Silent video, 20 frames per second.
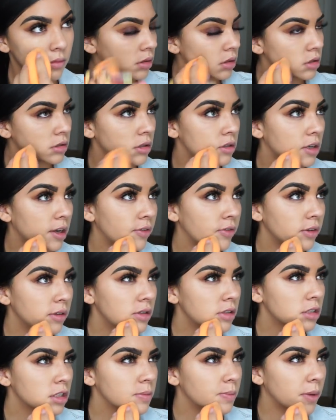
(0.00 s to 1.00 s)
So definitely
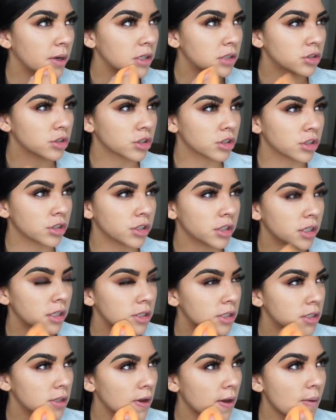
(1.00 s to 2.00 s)
the sponge
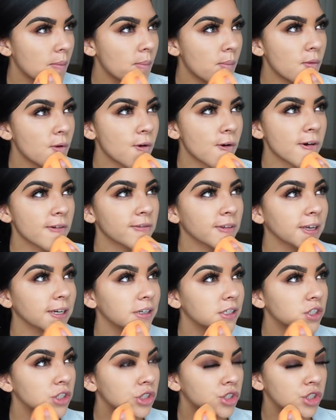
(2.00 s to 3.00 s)
creates like more of
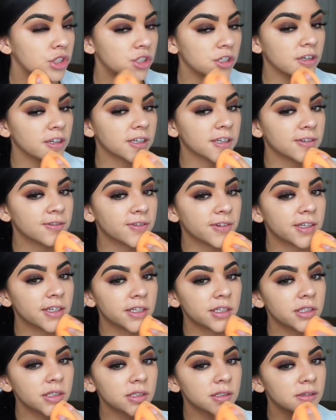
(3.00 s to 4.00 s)
like a sheer
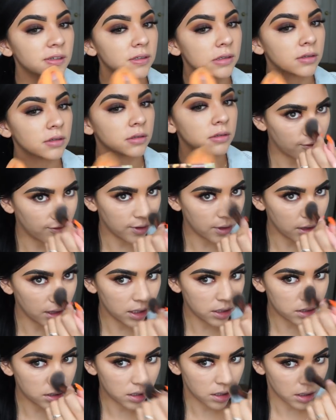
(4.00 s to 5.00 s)
finish. I feel
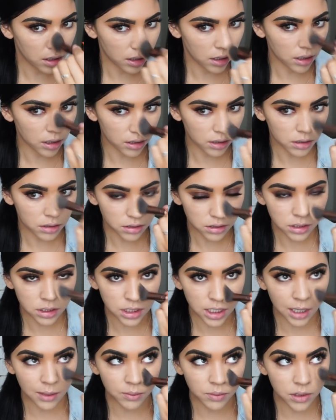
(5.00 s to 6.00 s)
like the
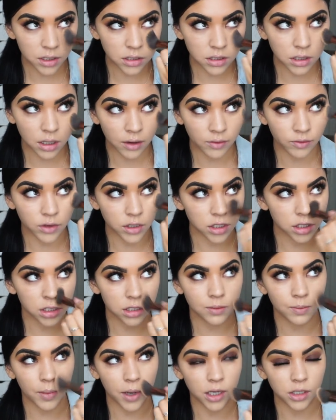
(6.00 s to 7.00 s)
dampness of the
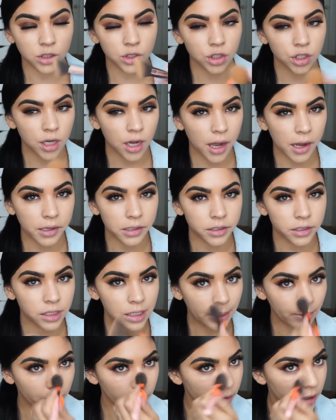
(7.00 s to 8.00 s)
sponge kind of
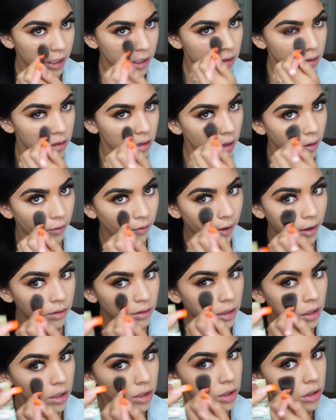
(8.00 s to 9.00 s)
separates the
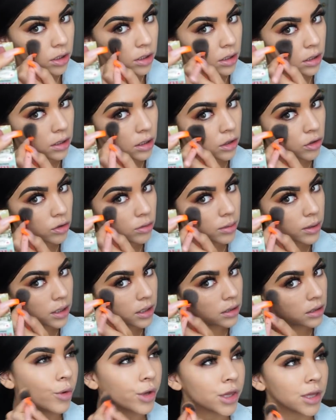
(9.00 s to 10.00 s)
foundation a little
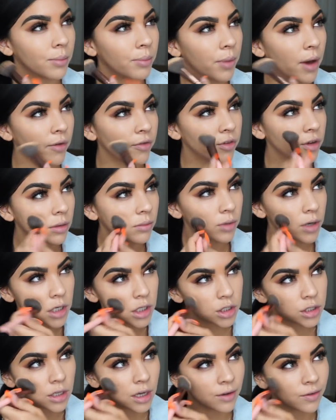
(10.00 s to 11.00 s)
bit. With a buffing
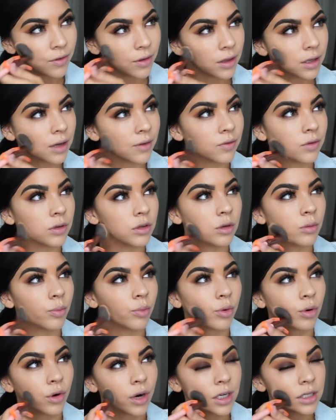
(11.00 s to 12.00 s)
brush, I feel like if you do
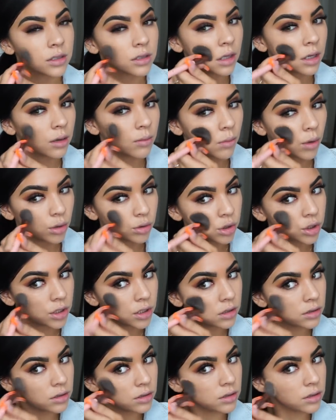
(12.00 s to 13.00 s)
pressing
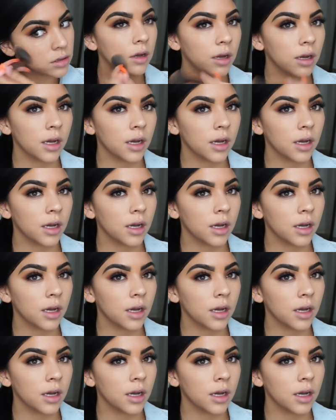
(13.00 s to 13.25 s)
motions,